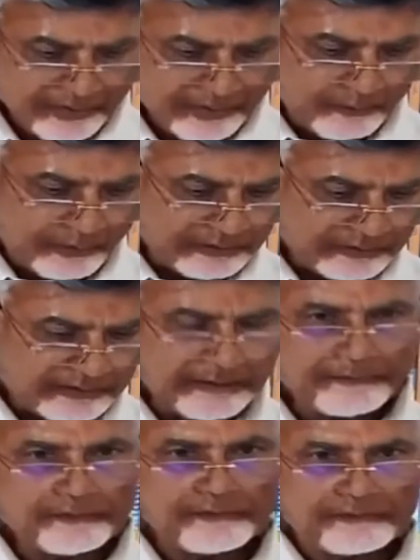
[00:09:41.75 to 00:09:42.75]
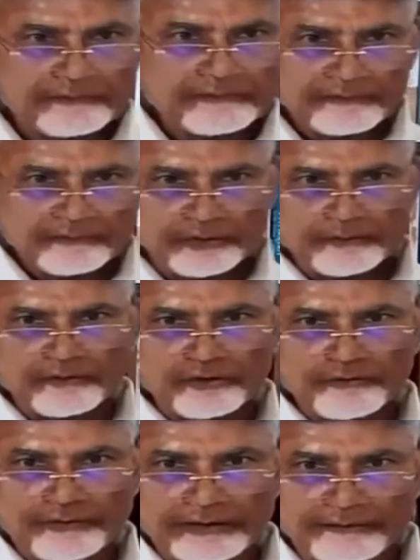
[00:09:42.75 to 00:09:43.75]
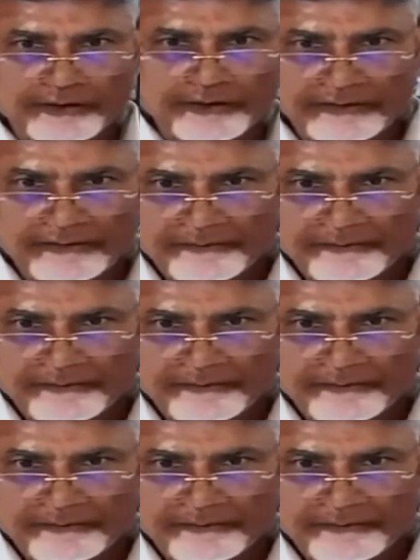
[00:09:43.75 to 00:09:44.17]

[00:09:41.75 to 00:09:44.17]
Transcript: one step we moved forward,